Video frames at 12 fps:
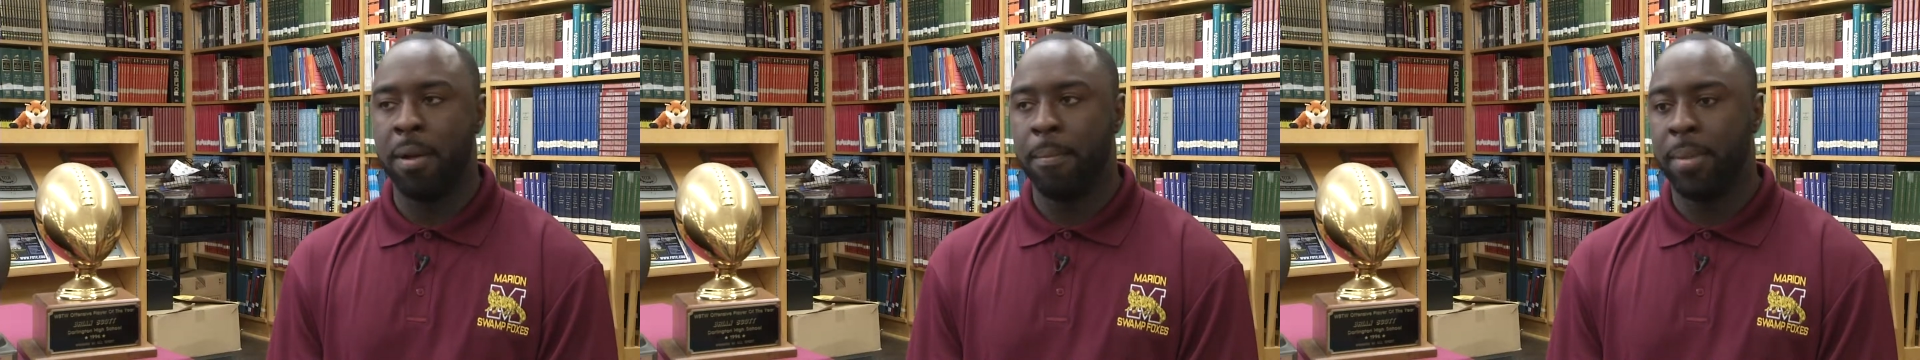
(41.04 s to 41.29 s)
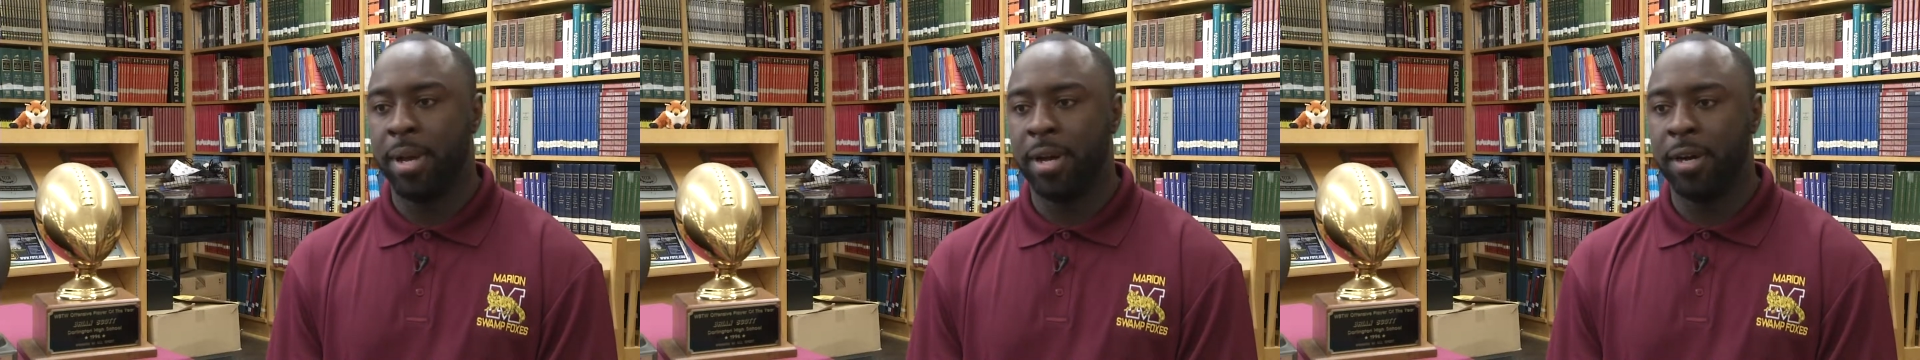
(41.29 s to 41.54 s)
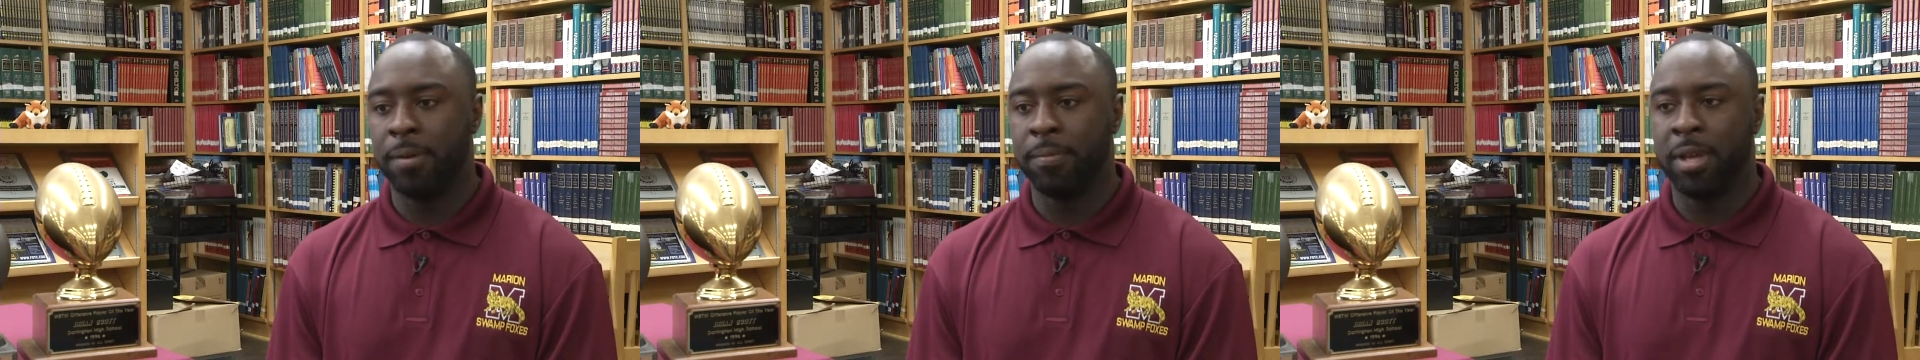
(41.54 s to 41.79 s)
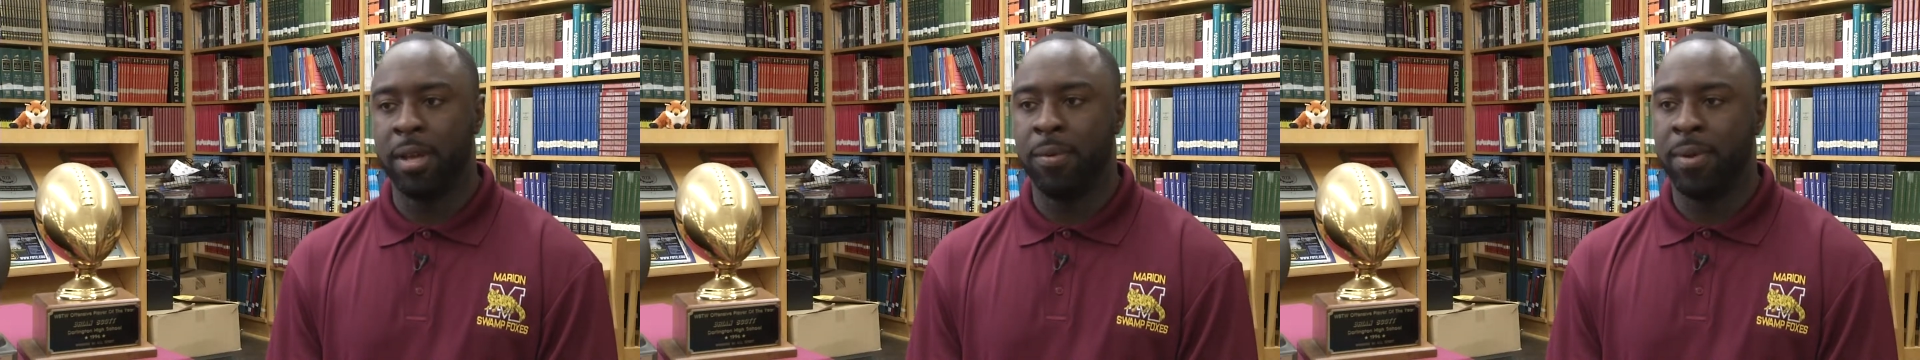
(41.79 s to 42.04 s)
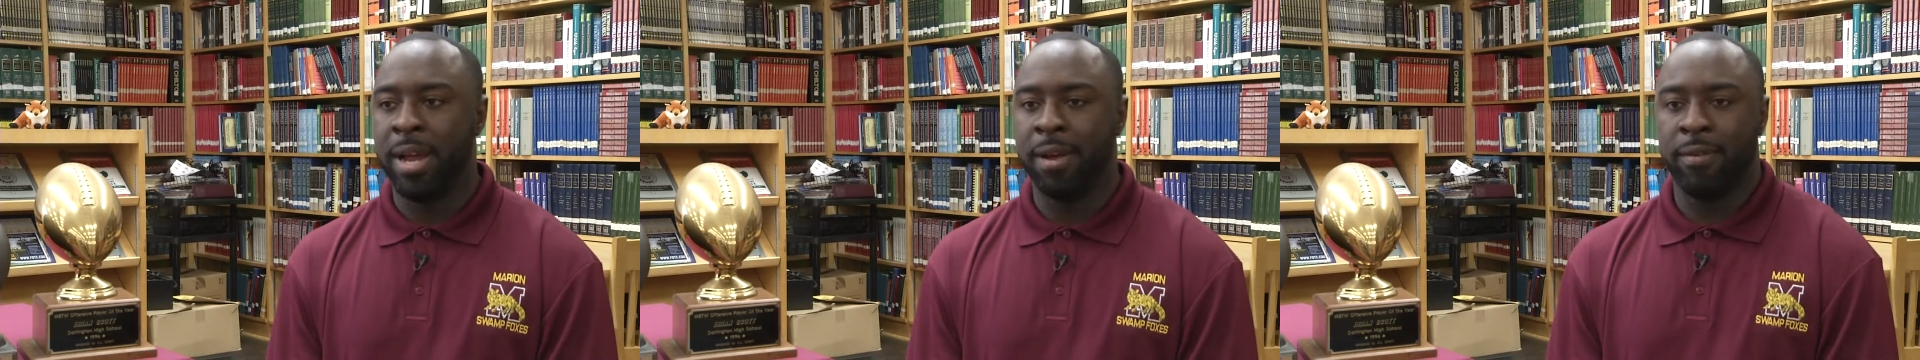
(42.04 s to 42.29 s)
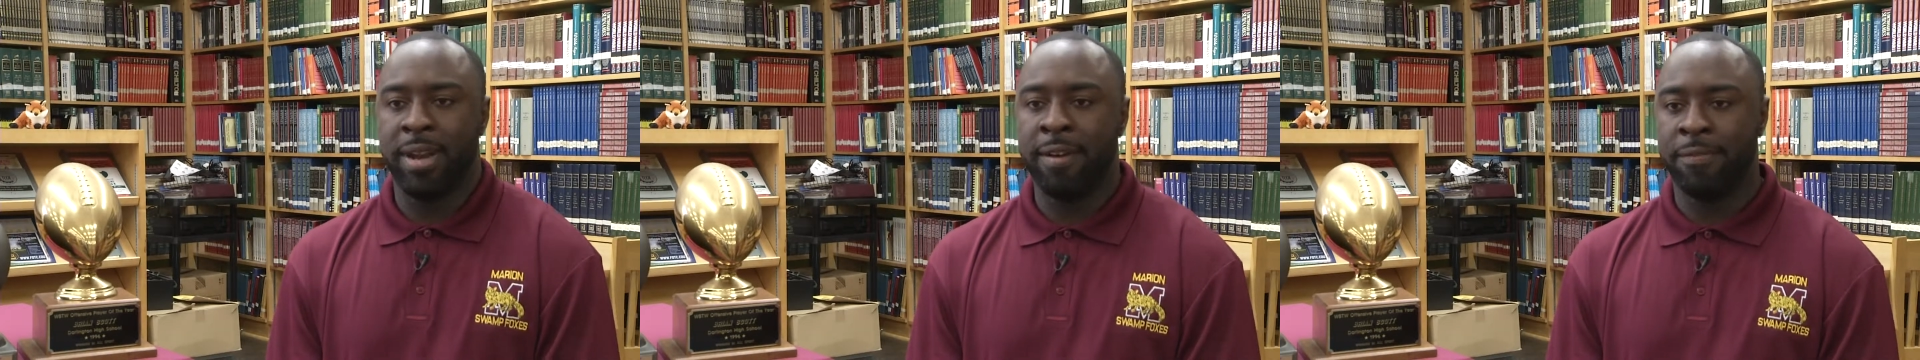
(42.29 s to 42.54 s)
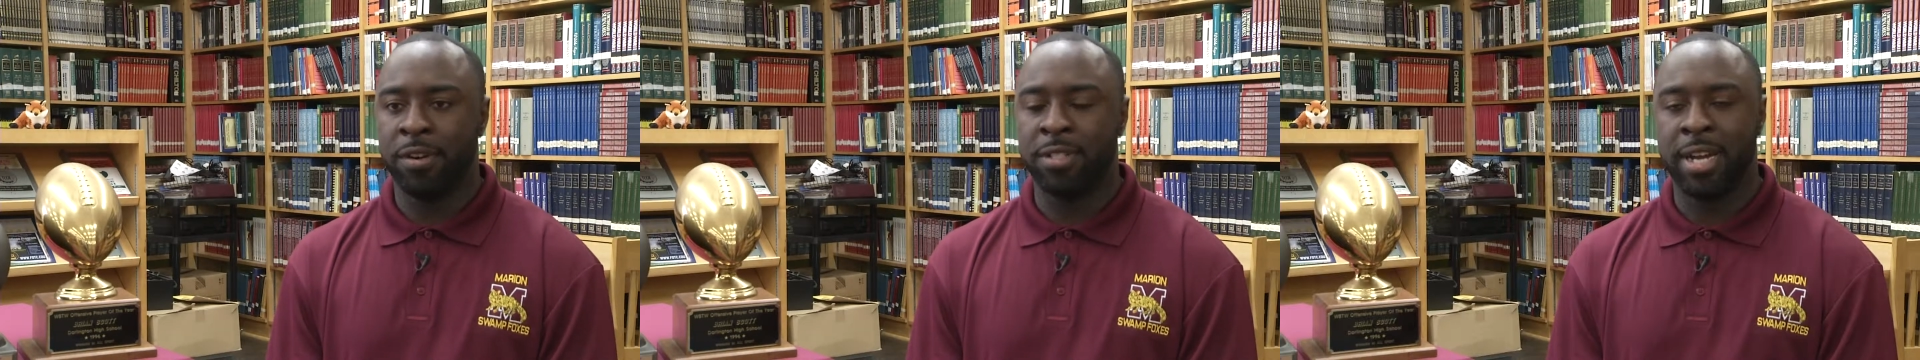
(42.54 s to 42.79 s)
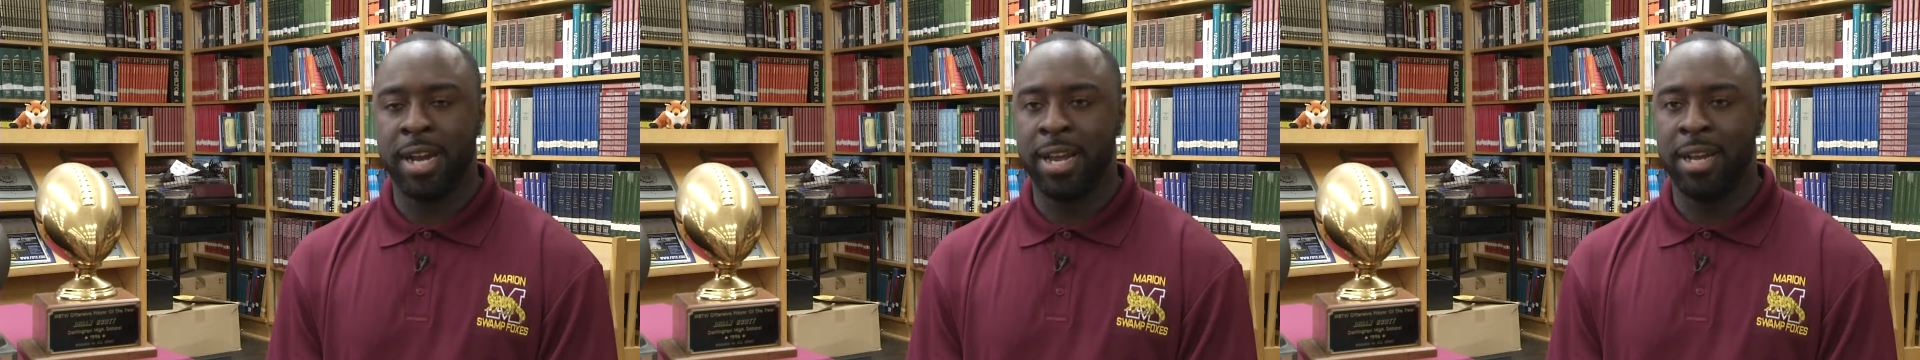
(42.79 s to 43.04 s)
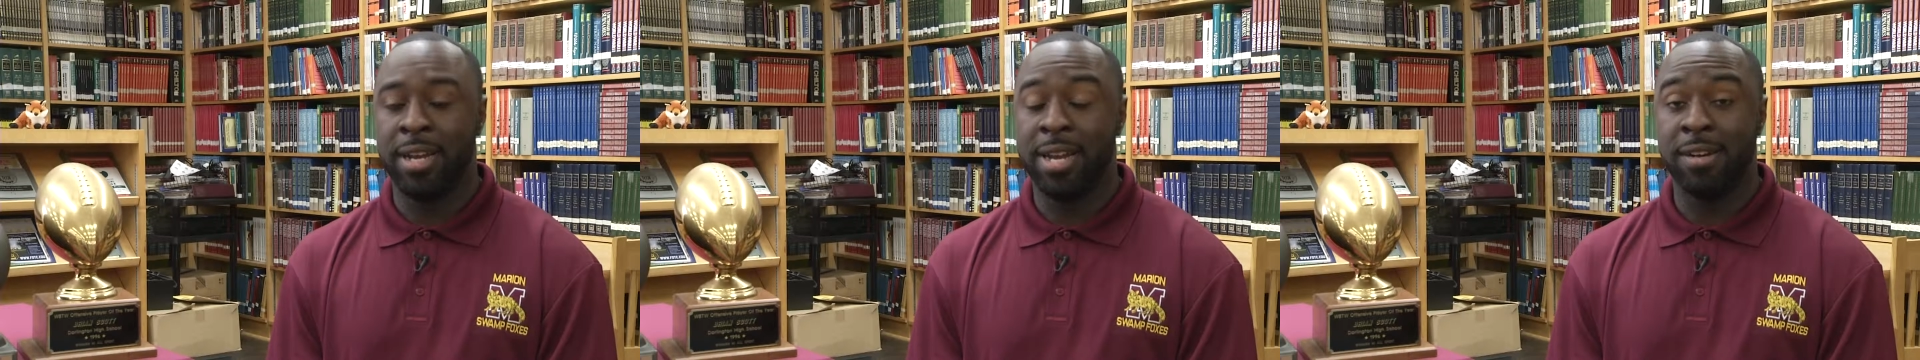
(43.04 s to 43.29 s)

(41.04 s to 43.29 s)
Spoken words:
But when I first got that letter,